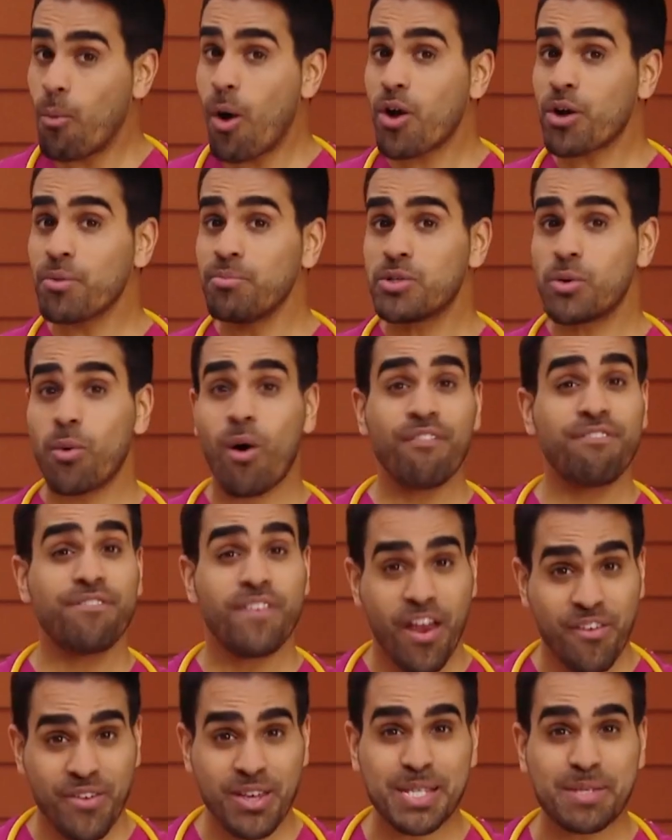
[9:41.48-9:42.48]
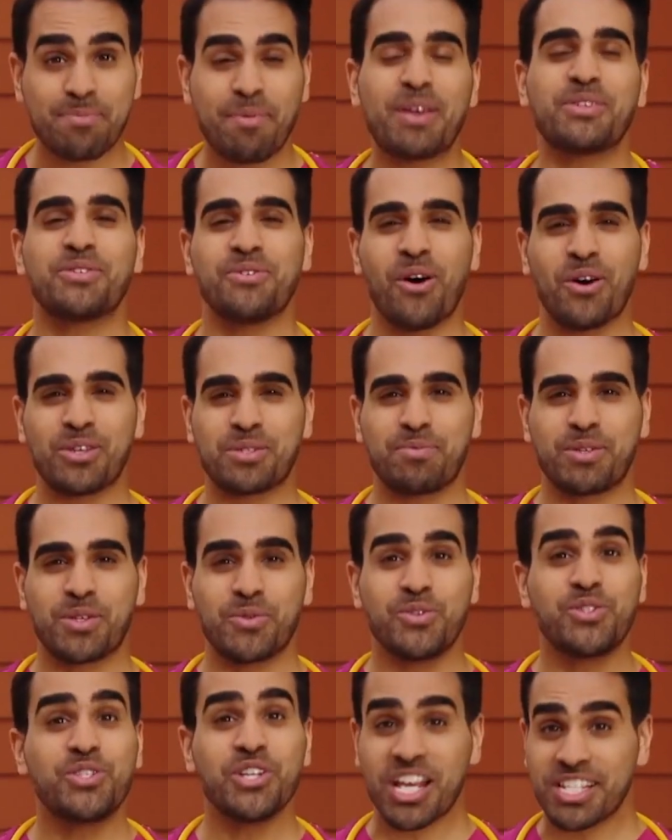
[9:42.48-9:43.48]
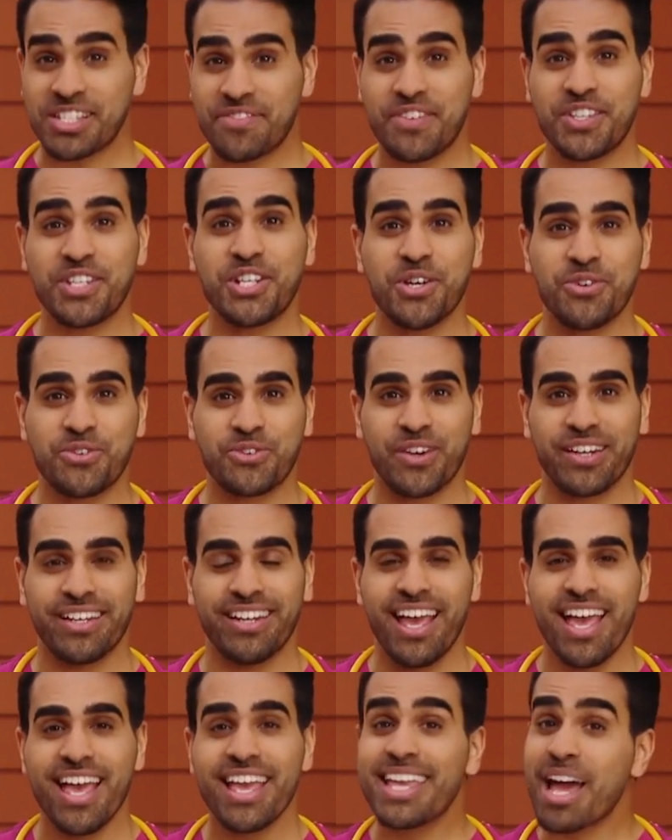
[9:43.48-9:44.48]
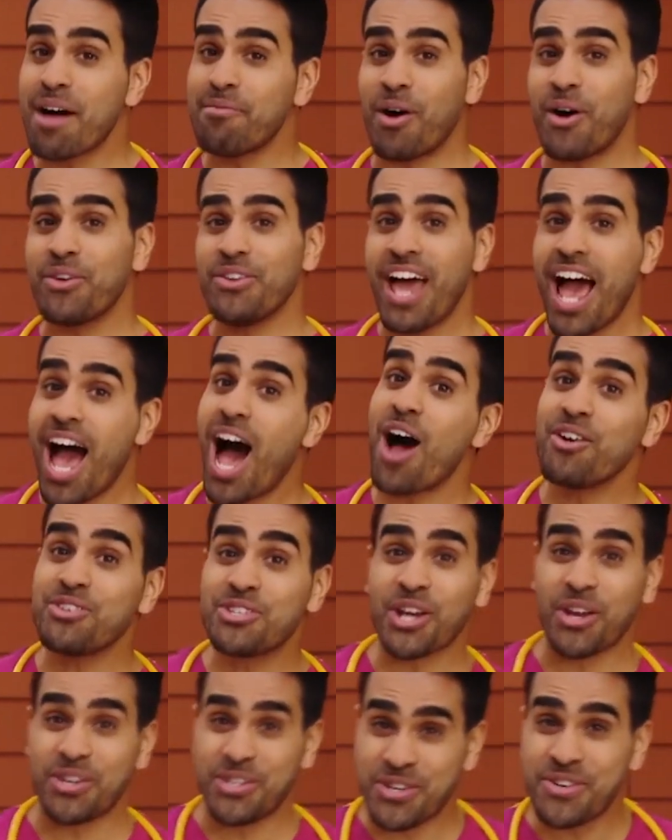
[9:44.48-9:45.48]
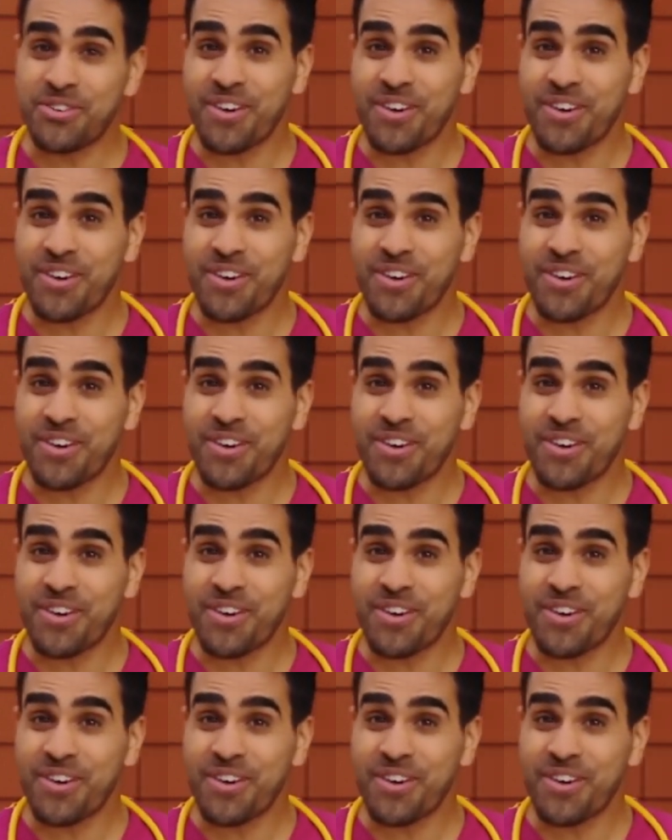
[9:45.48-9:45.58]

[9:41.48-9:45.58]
Welcome to our very special hospital just for children. Come on, I'll show you